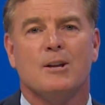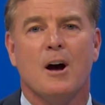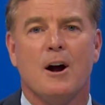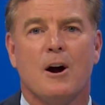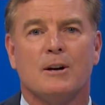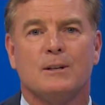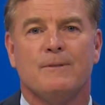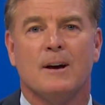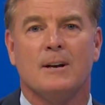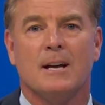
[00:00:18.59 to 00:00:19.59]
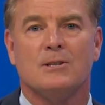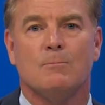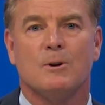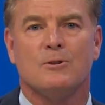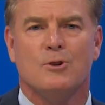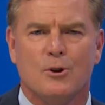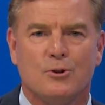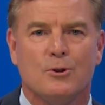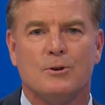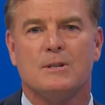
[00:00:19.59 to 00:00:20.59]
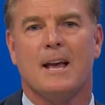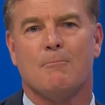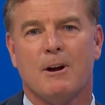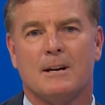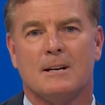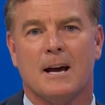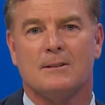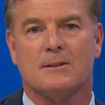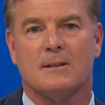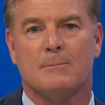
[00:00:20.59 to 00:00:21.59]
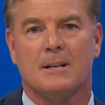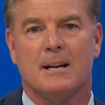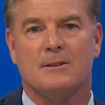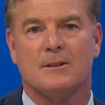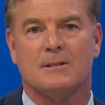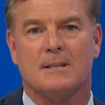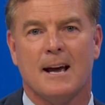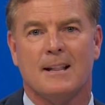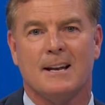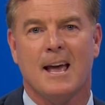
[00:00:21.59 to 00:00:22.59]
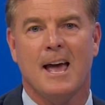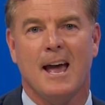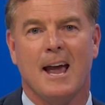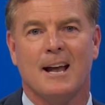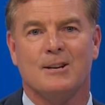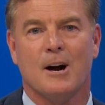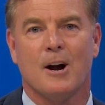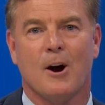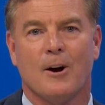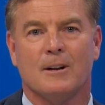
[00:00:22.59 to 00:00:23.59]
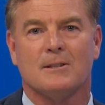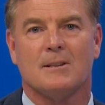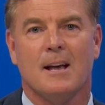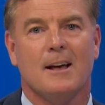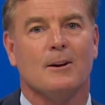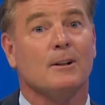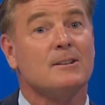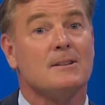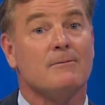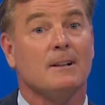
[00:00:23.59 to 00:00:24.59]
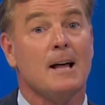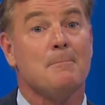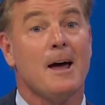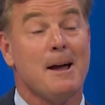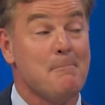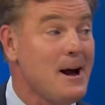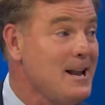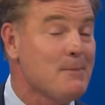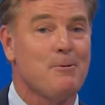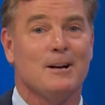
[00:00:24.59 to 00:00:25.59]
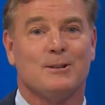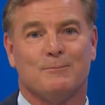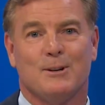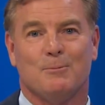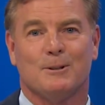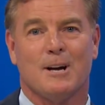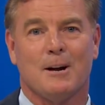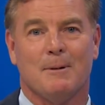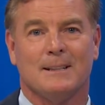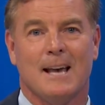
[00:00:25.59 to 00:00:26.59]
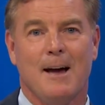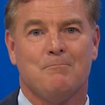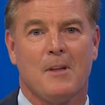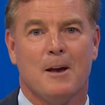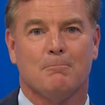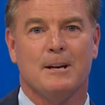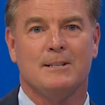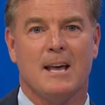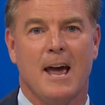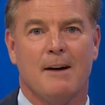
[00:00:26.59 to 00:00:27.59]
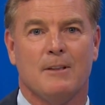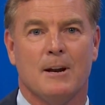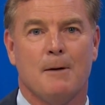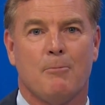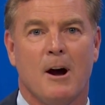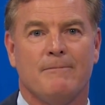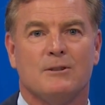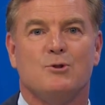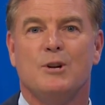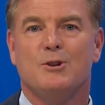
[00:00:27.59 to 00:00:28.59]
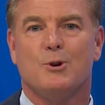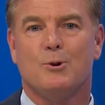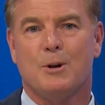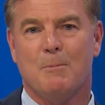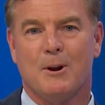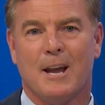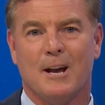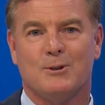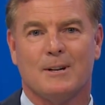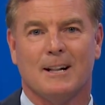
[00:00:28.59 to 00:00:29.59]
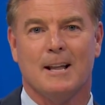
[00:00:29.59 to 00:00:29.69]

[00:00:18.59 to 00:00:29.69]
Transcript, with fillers: Young Arts Foundation, which nurtures and recognizes some of the nation's talent and young artists. Their list of alumni, mighty impressive too. We'll talk about that. Pleased to have the nonprofit's Digital Communication